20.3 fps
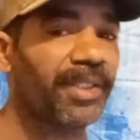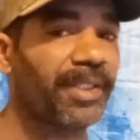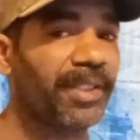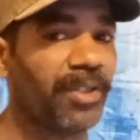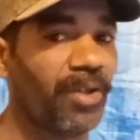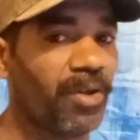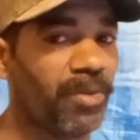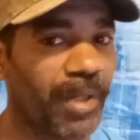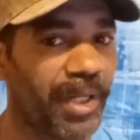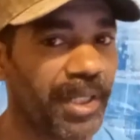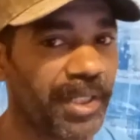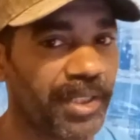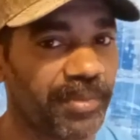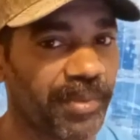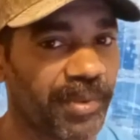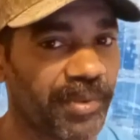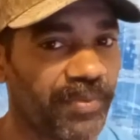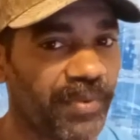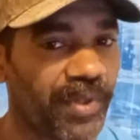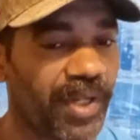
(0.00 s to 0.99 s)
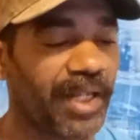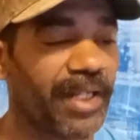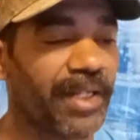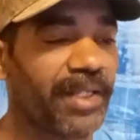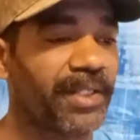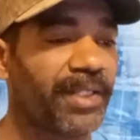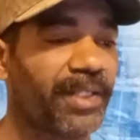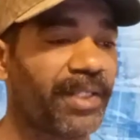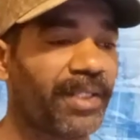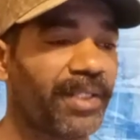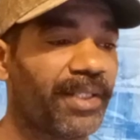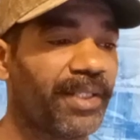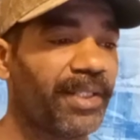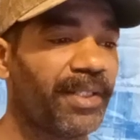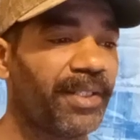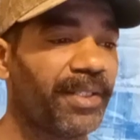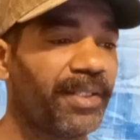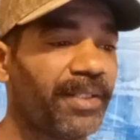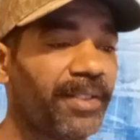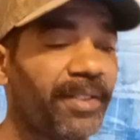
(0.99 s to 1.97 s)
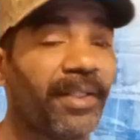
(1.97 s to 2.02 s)
Nobody's been fired.
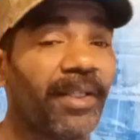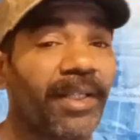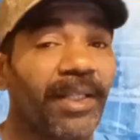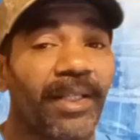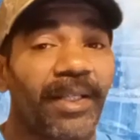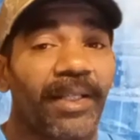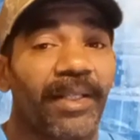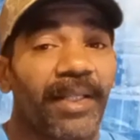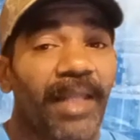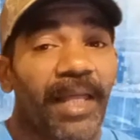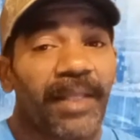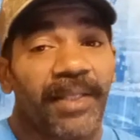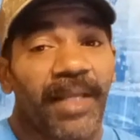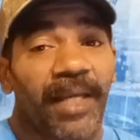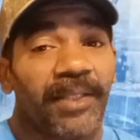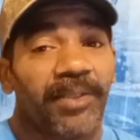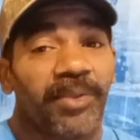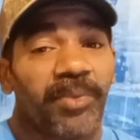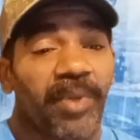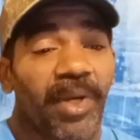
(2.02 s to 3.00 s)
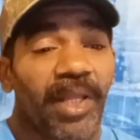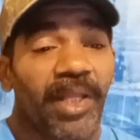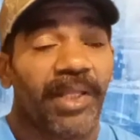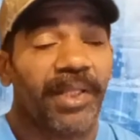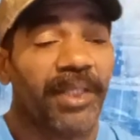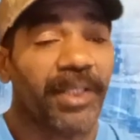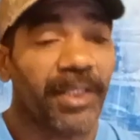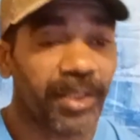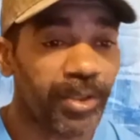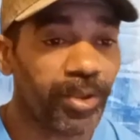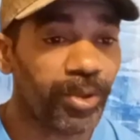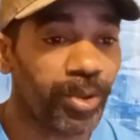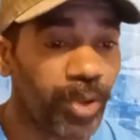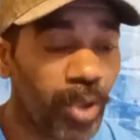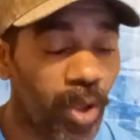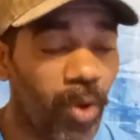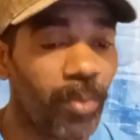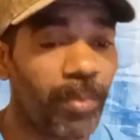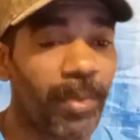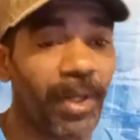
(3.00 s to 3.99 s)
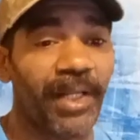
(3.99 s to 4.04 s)
And that's the reality.
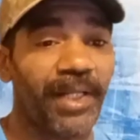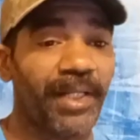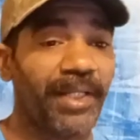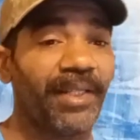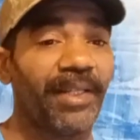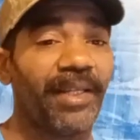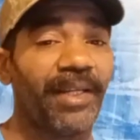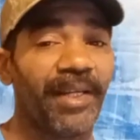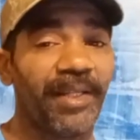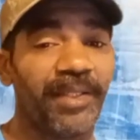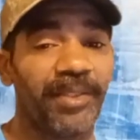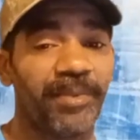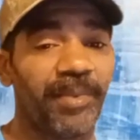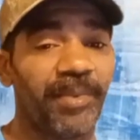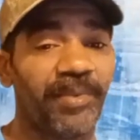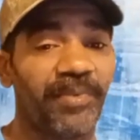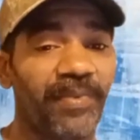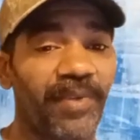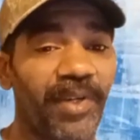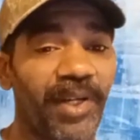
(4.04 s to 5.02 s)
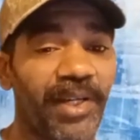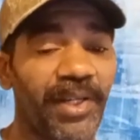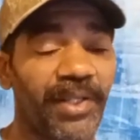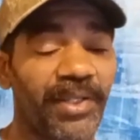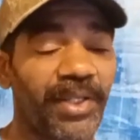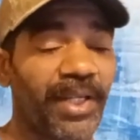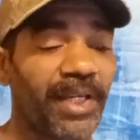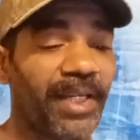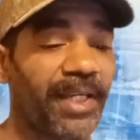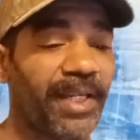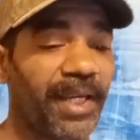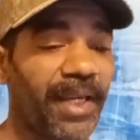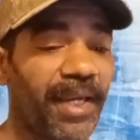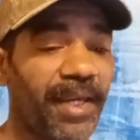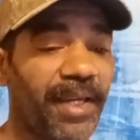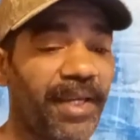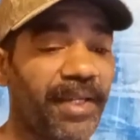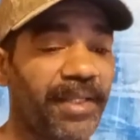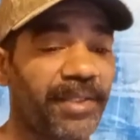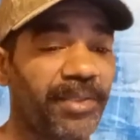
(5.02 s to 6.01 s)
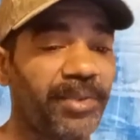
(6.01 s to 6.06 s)
Nobody has been fired
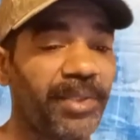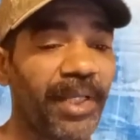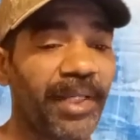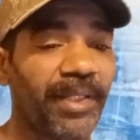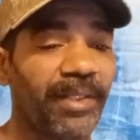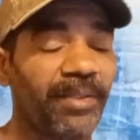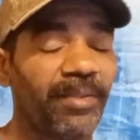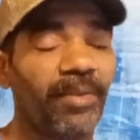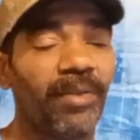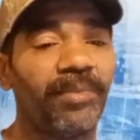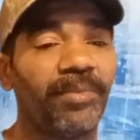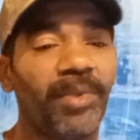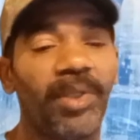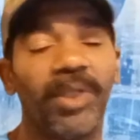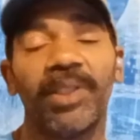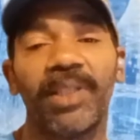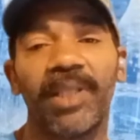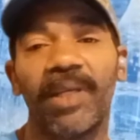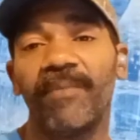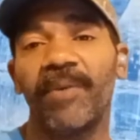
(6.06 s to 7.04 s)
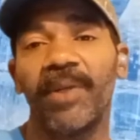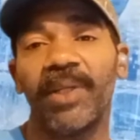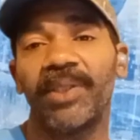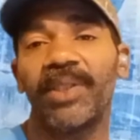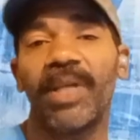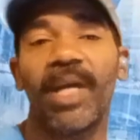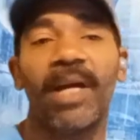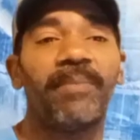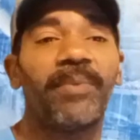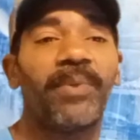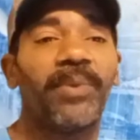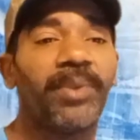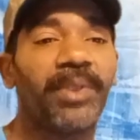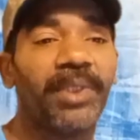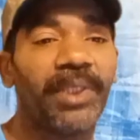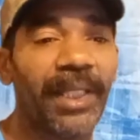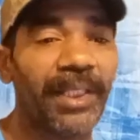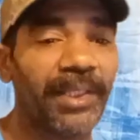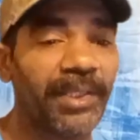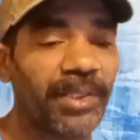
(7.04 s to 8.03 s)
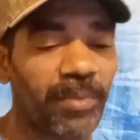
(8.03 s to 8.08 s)
and you take give an example you
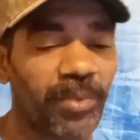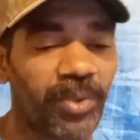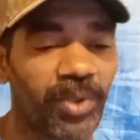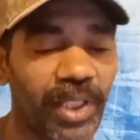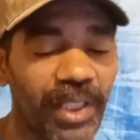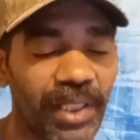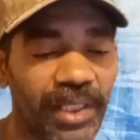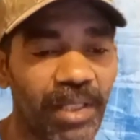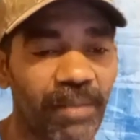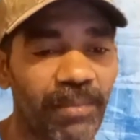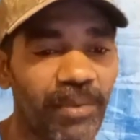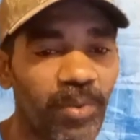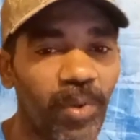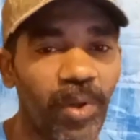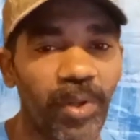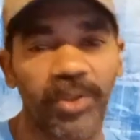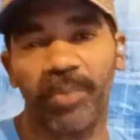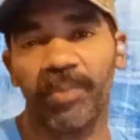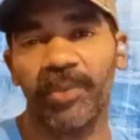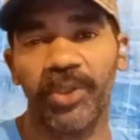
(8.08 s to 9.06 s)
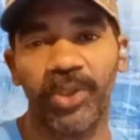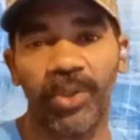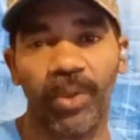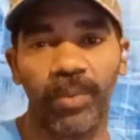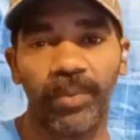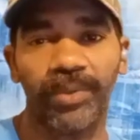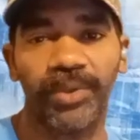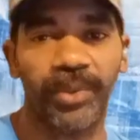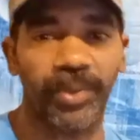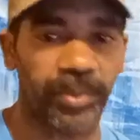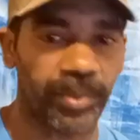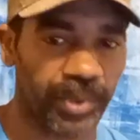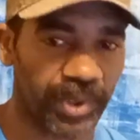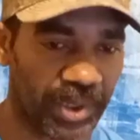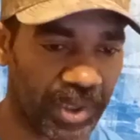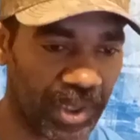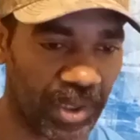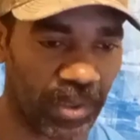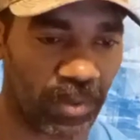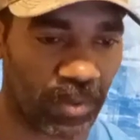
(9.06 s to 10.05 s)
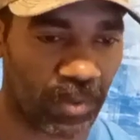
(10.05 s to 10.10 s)
take someone like debbie wasserman schultz who's
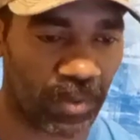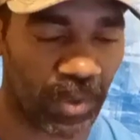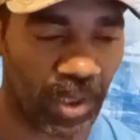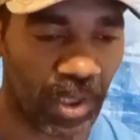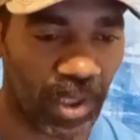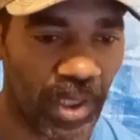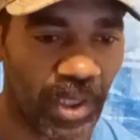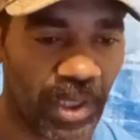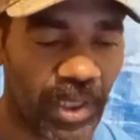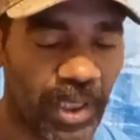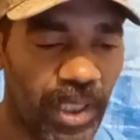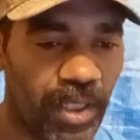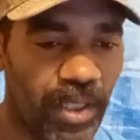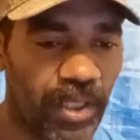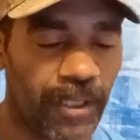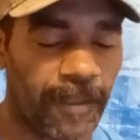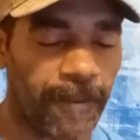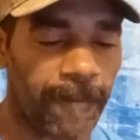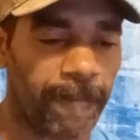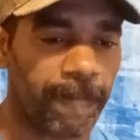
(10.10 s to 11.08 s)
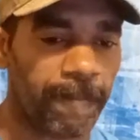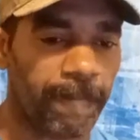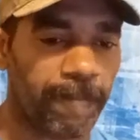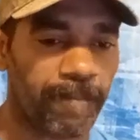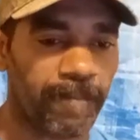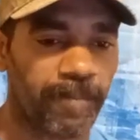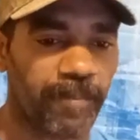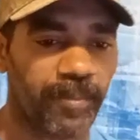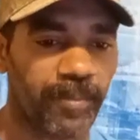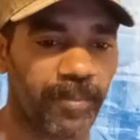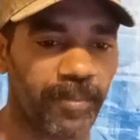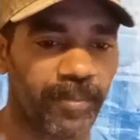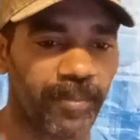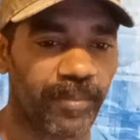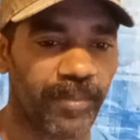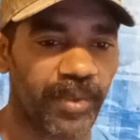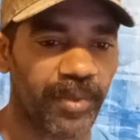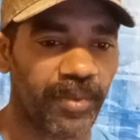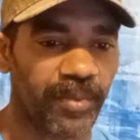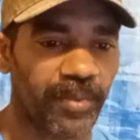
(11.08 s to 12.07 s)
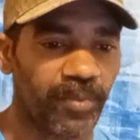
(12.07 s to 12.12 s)
still um,
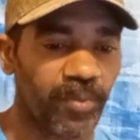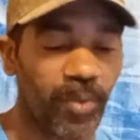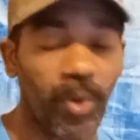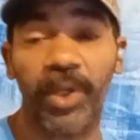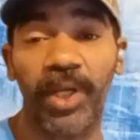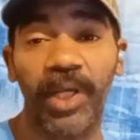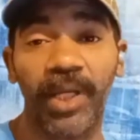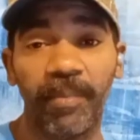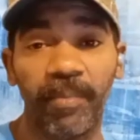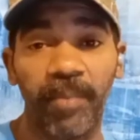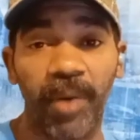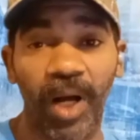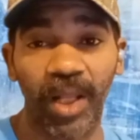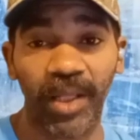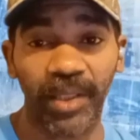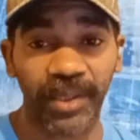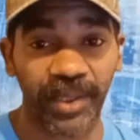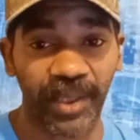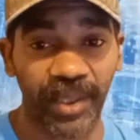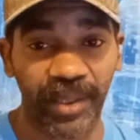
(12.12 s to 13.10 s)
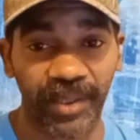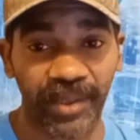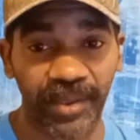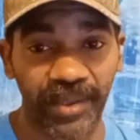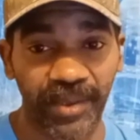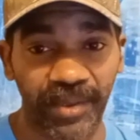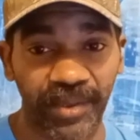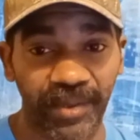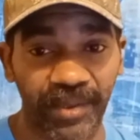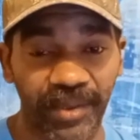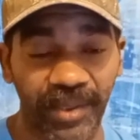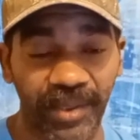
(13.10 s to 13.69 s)
working in politics